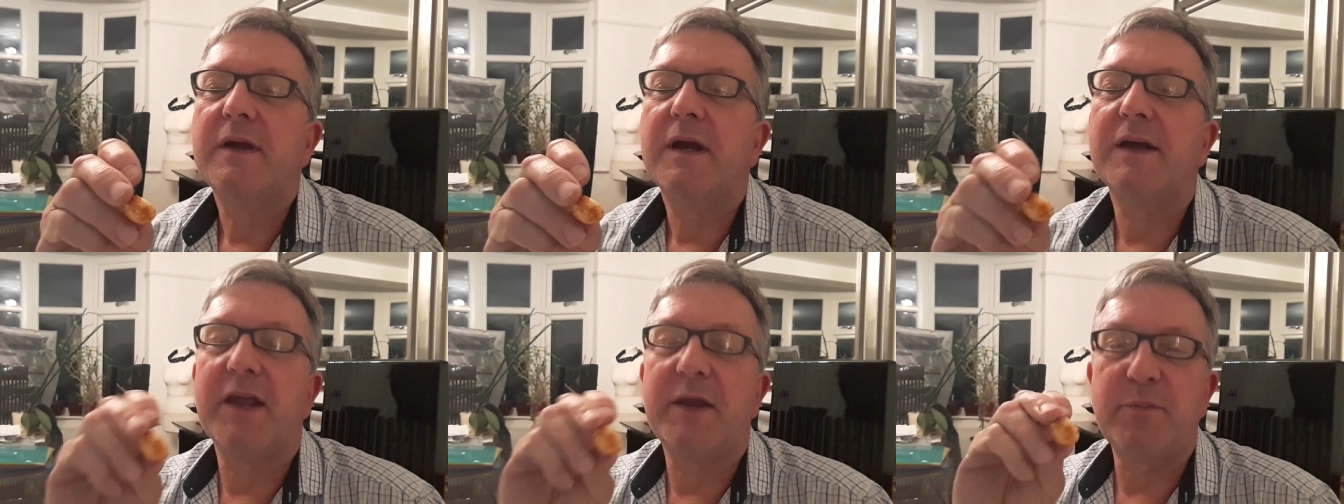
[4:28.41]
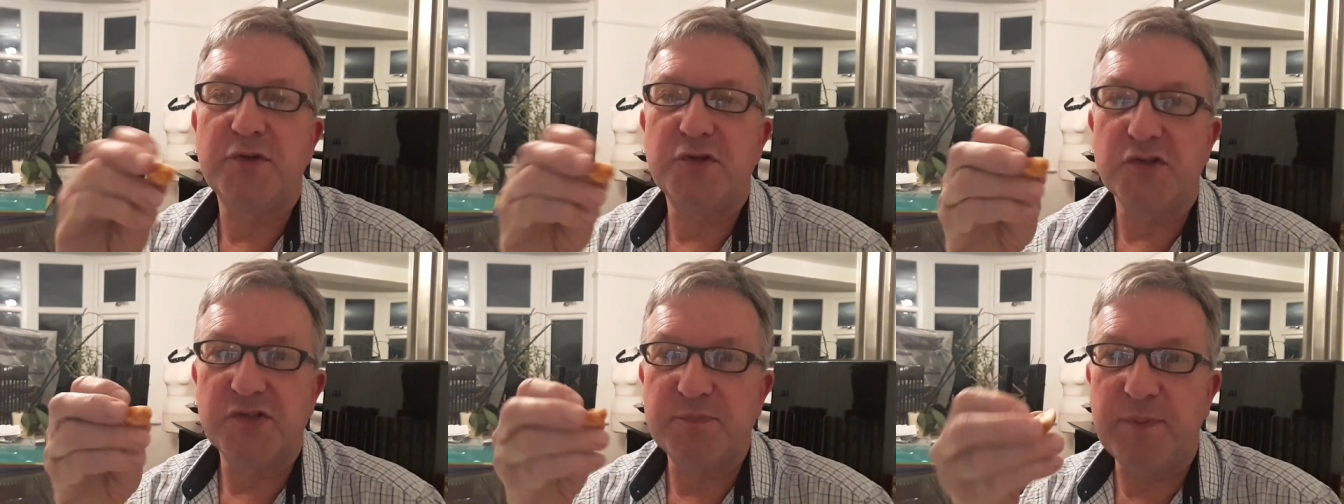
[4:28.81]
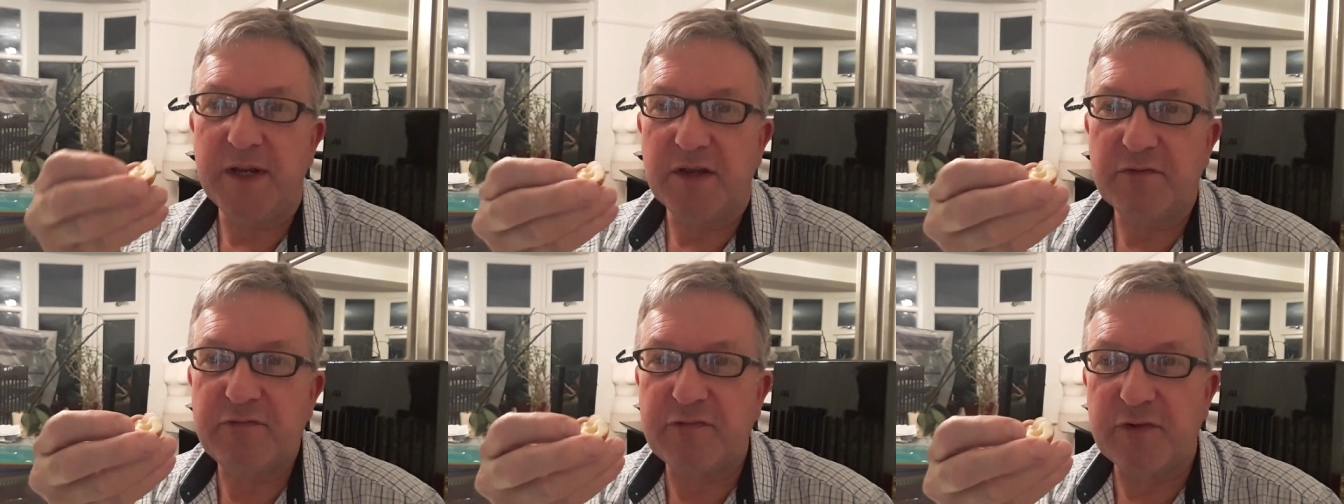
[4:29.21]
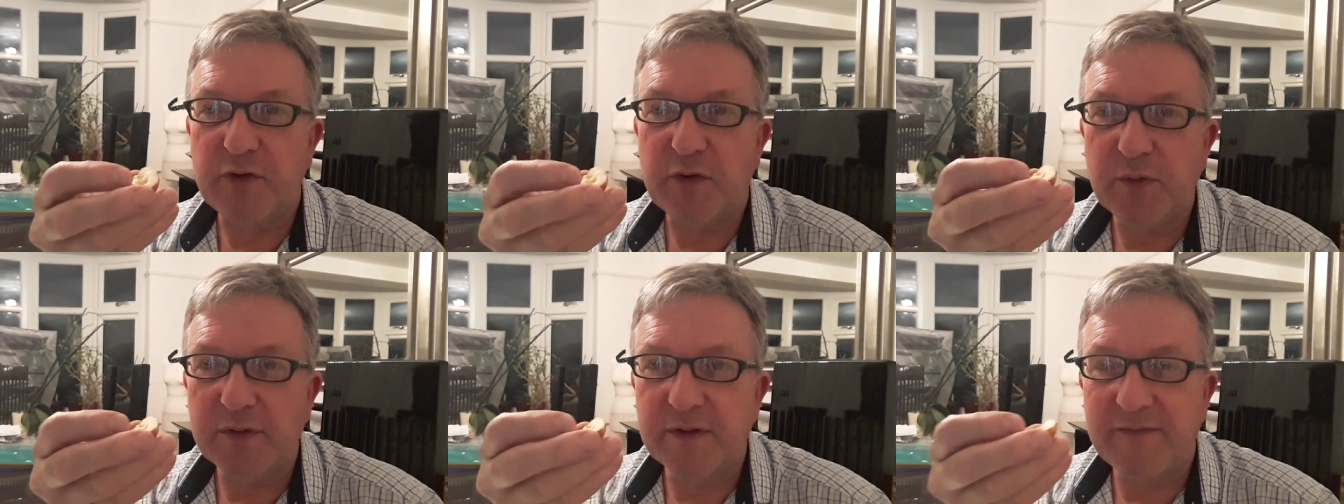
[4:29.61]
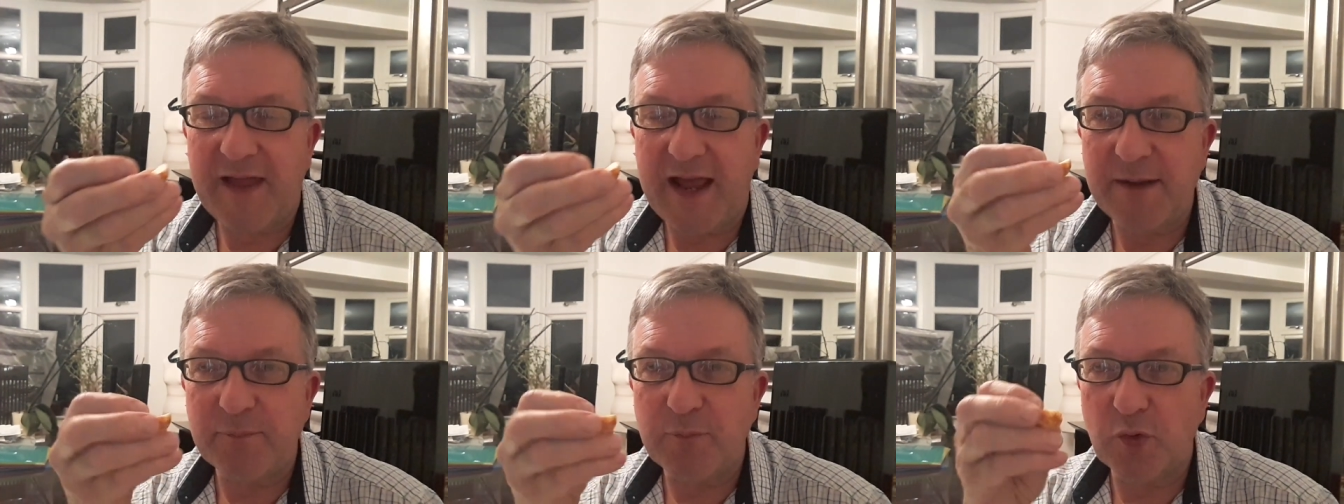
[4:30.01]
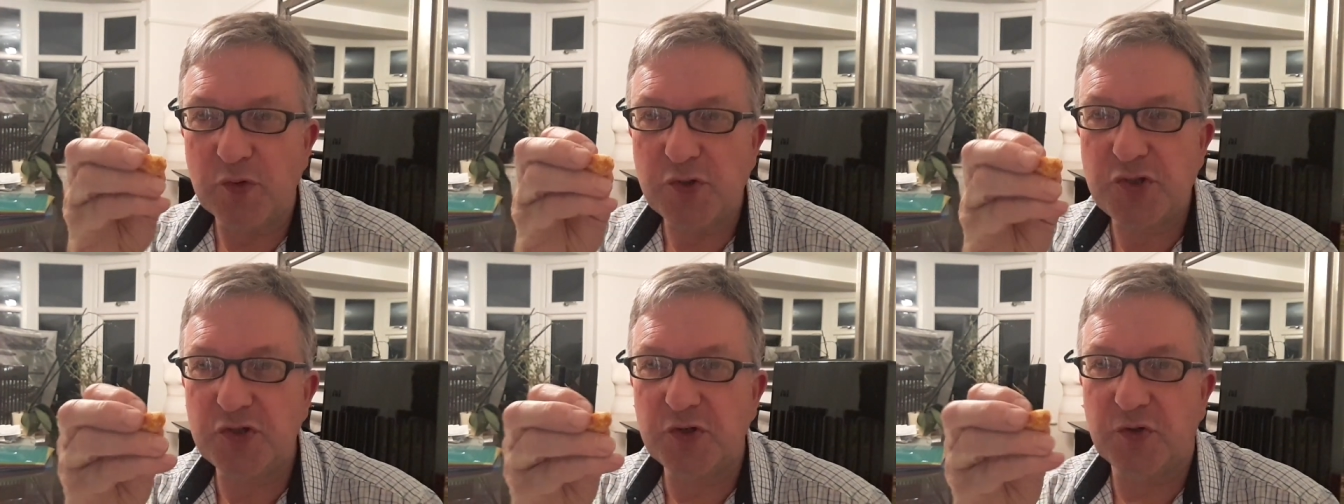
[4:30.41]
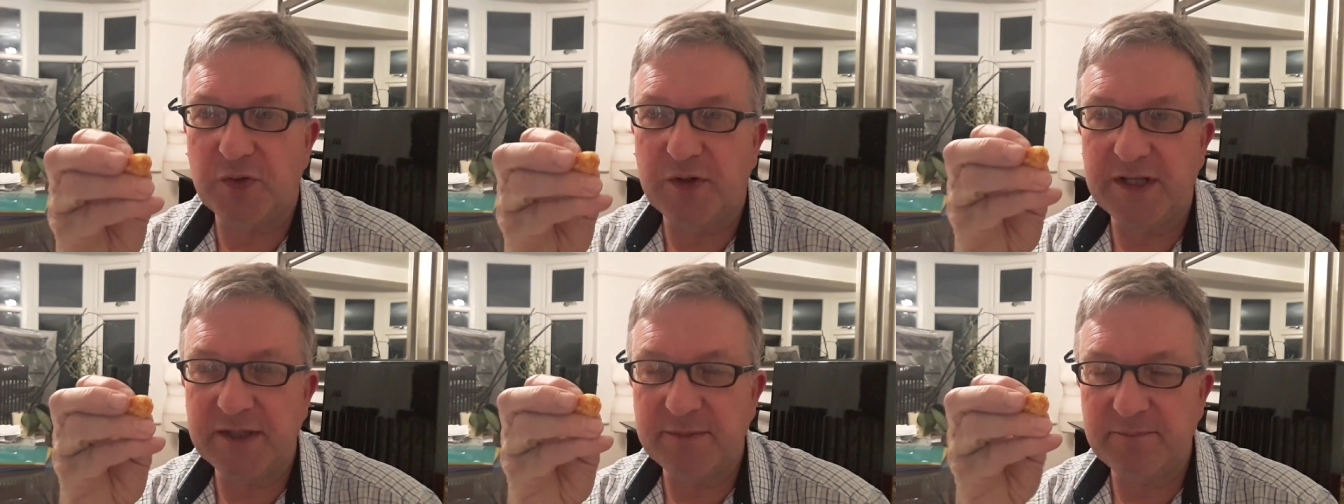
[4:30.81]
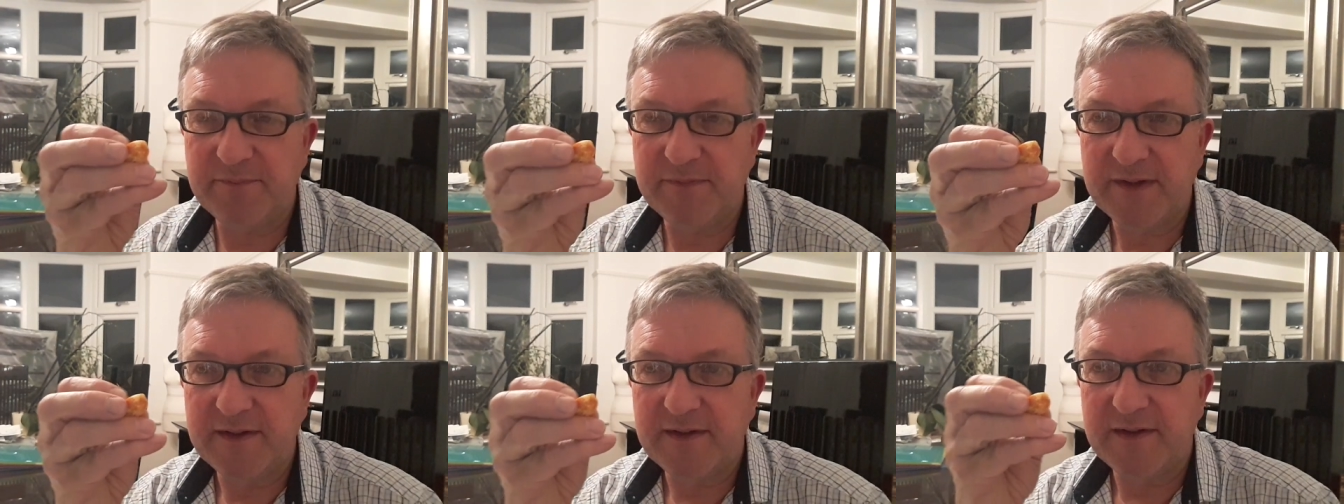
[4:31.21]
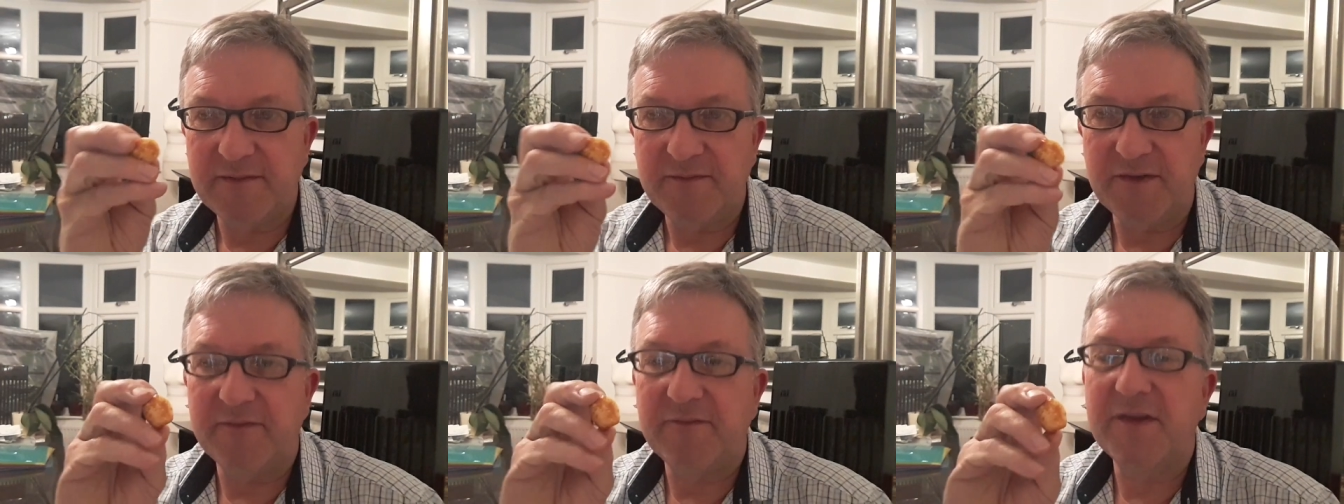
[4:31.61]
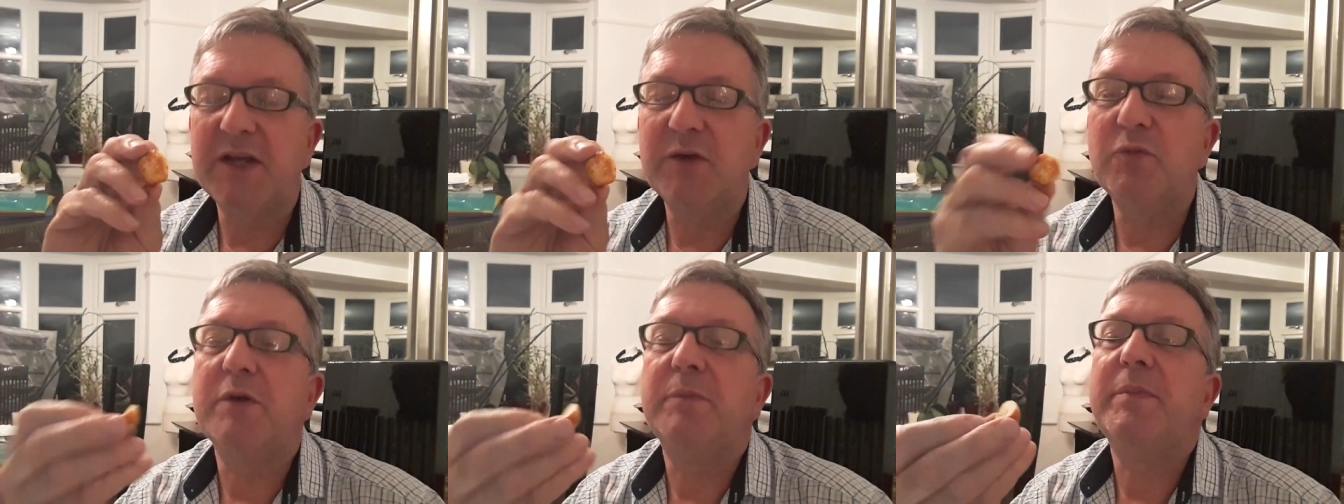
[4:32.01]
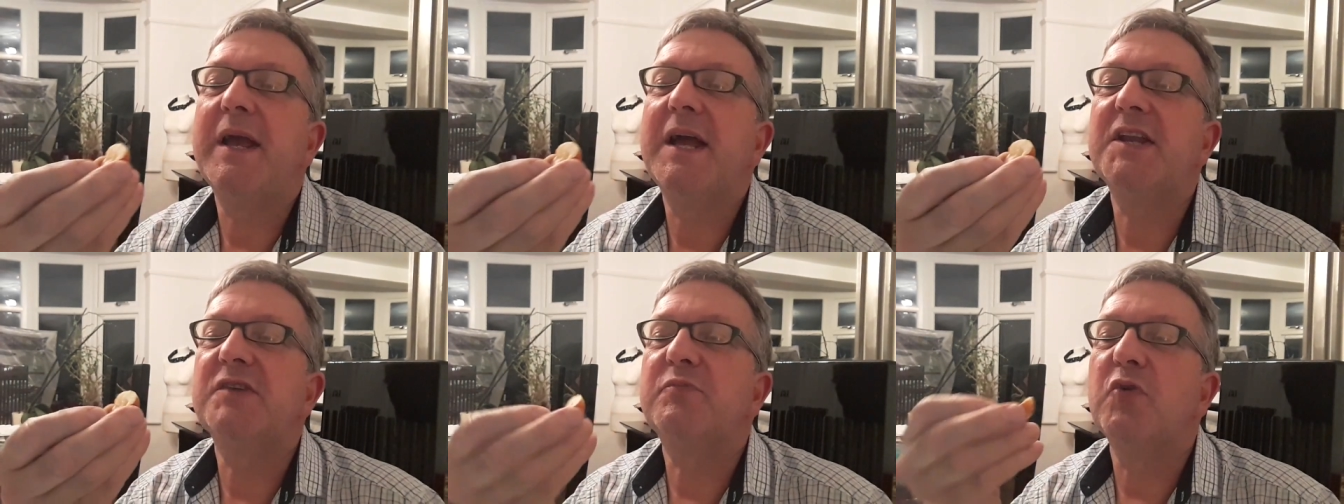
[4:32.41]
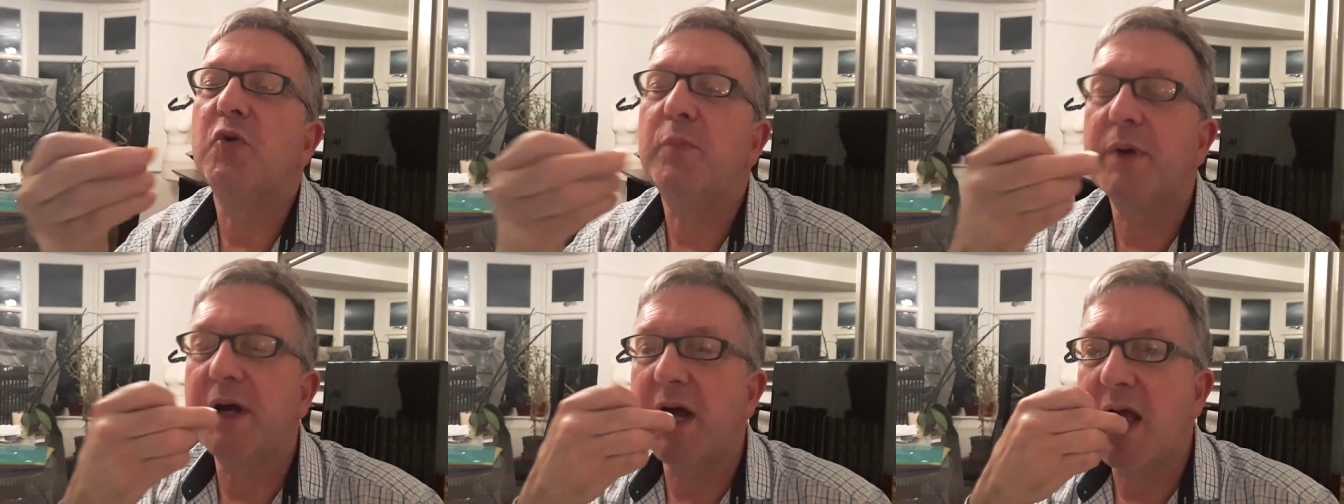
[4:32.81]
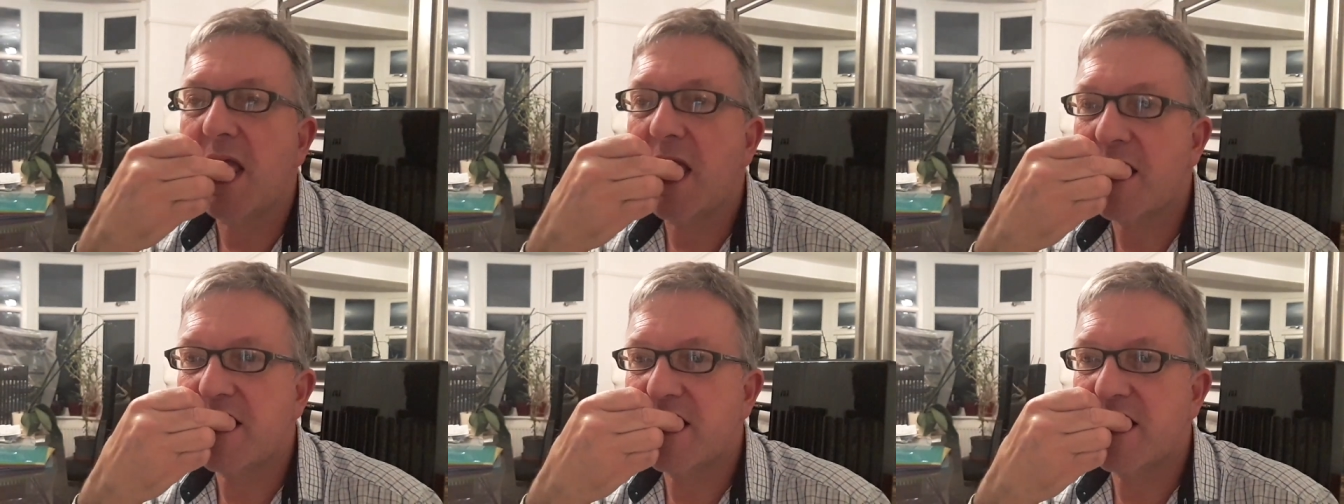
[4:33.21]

and they produced bigger fruit and they had more sugar in them, then it would be edible. But